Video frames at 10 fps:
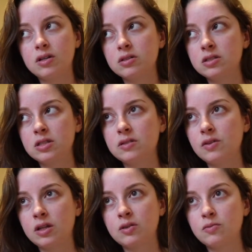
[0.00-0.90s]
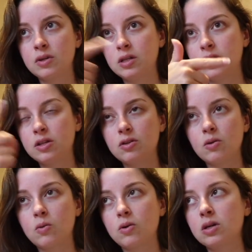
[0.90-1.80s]
the TV, like in here
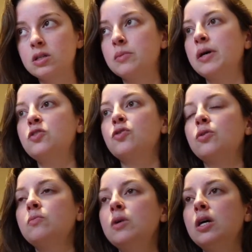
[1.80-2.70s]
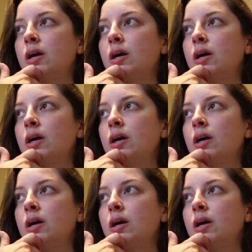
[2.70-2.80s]
or in the bedroom.